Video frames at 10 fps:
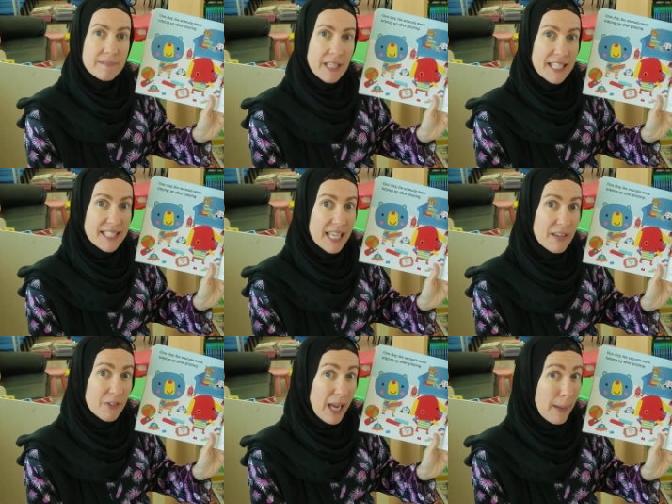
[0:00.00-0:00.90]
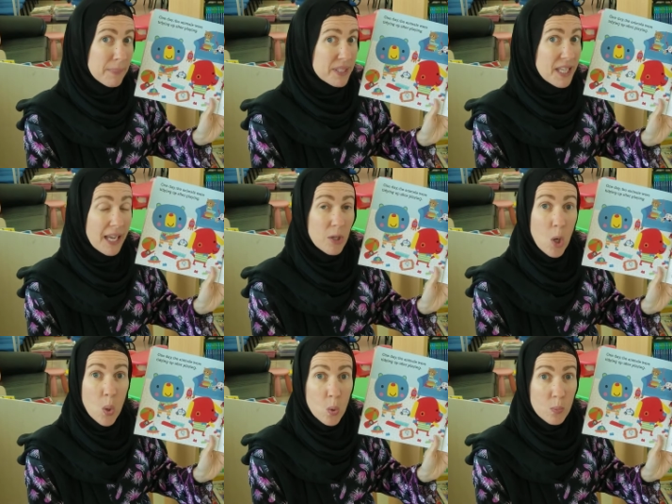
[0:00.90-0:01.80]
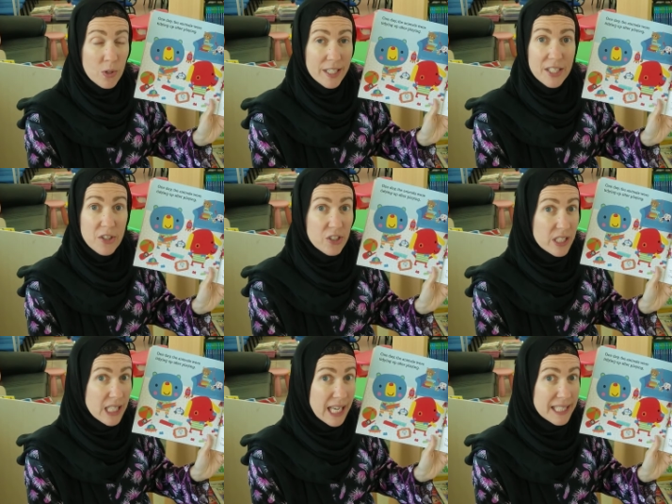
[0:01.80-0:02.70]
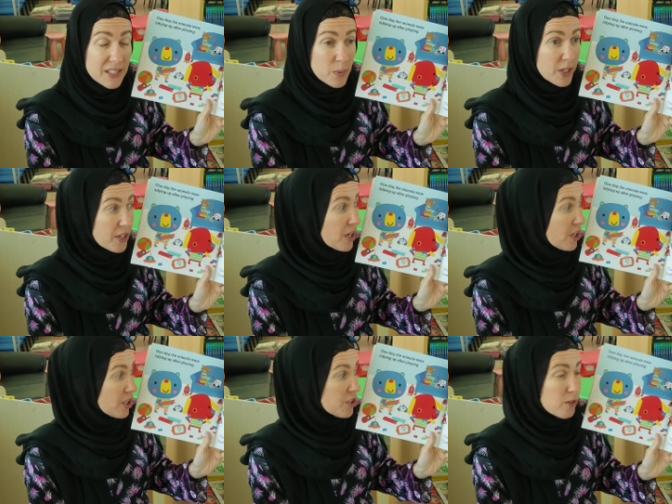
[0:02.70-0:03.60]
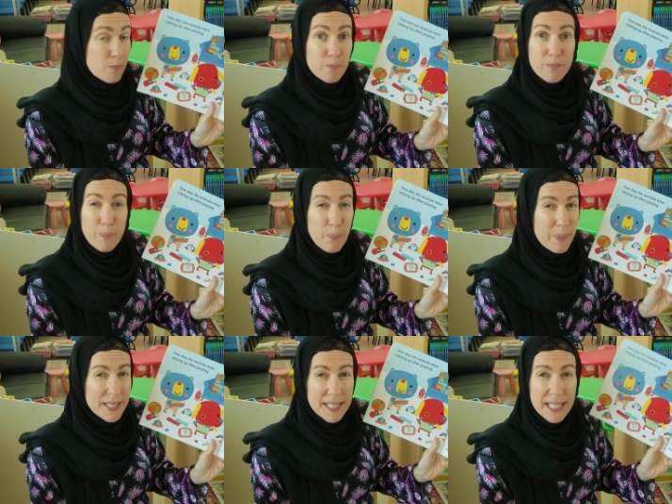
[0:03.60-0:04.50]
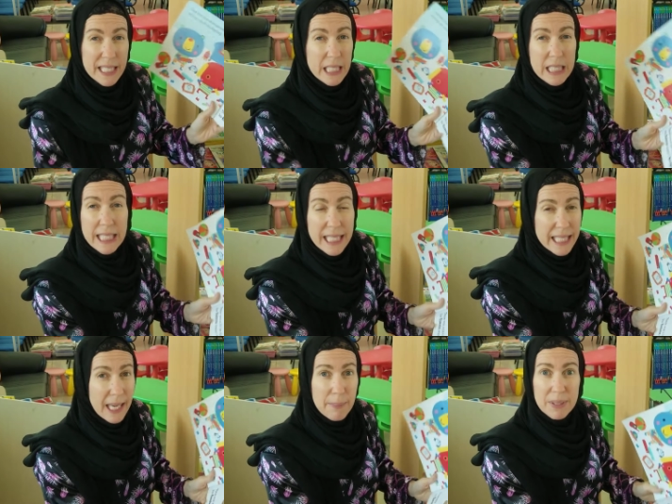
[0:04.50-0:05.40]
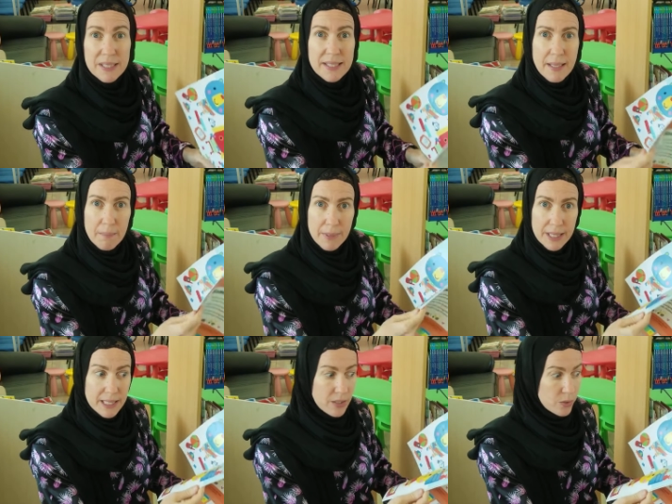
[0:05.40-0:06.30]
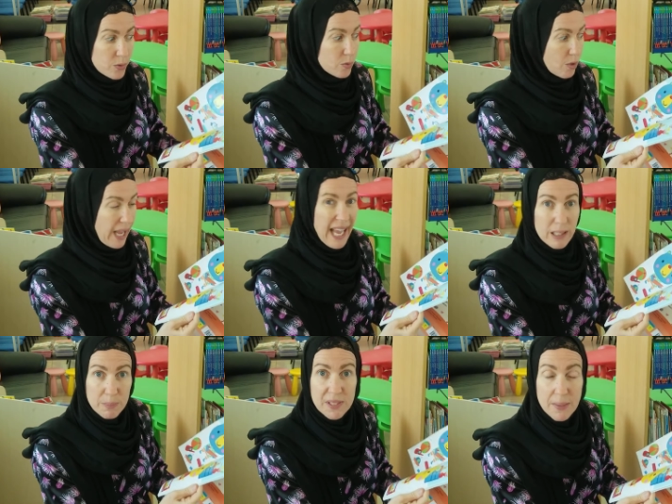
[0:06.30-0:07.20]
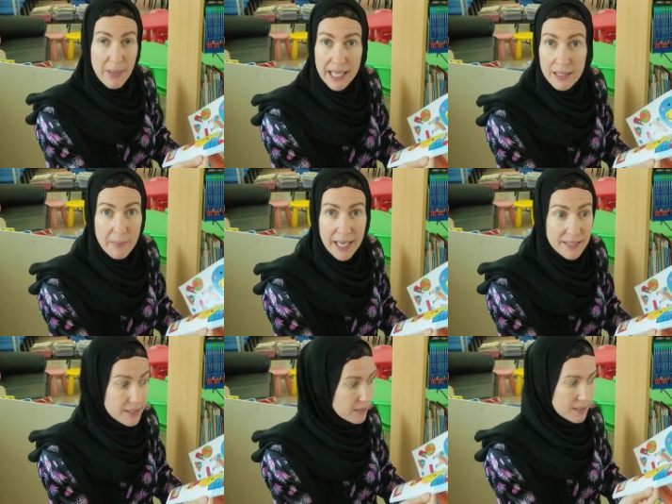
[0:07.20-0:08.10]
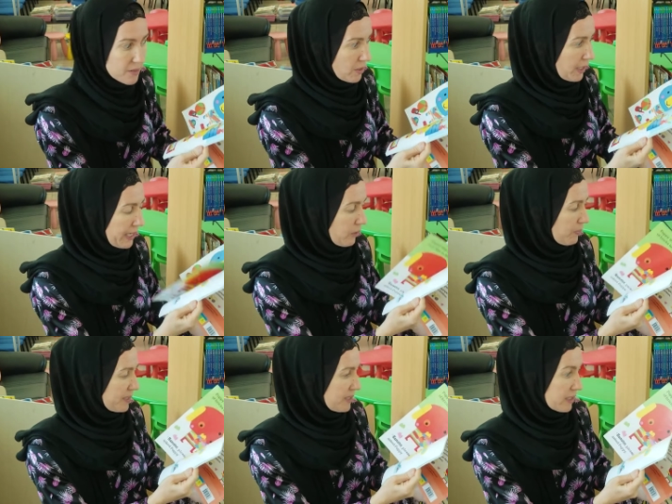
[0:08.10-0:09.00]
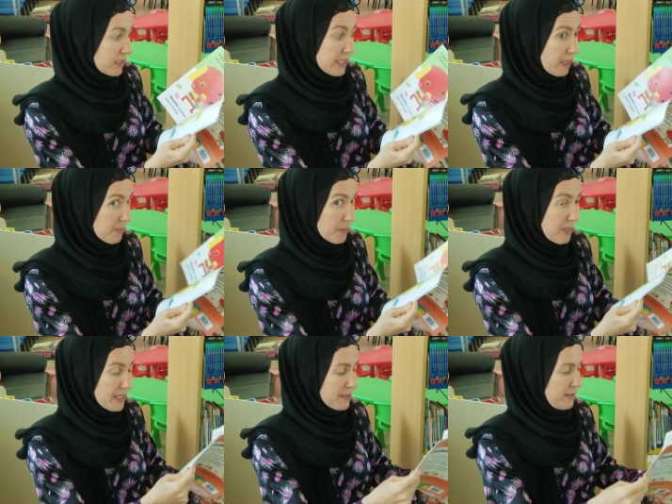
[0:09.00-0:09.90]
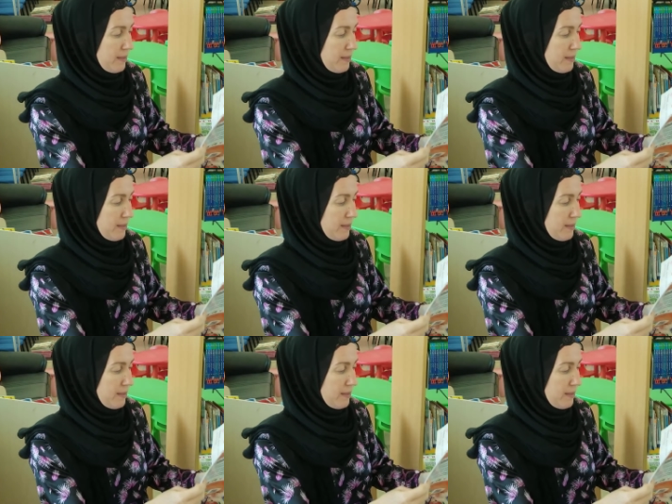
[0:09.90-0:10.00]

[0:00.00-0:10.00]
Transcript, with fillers: Has that ever happened at home or in your class where you're busy cleaning up and somebody who helped to make the mess is not helping to clean up the mess?